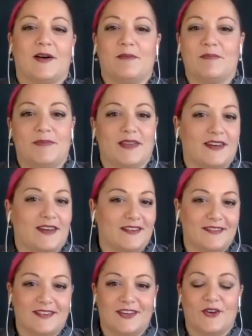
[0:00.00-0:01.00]
been
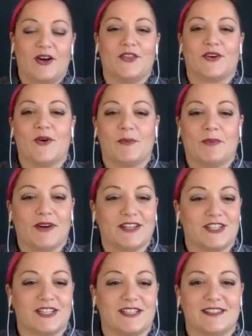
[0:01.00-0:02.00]
in, other
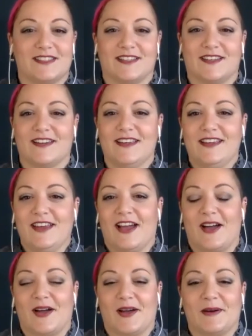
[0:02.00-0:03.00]
corporations and
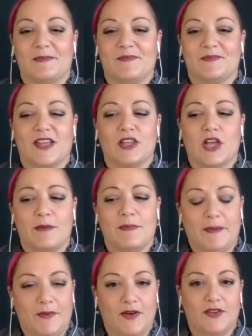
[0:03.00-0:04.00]
a lot of
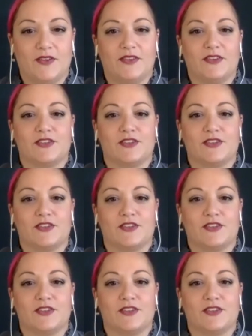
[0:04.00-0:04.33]
people.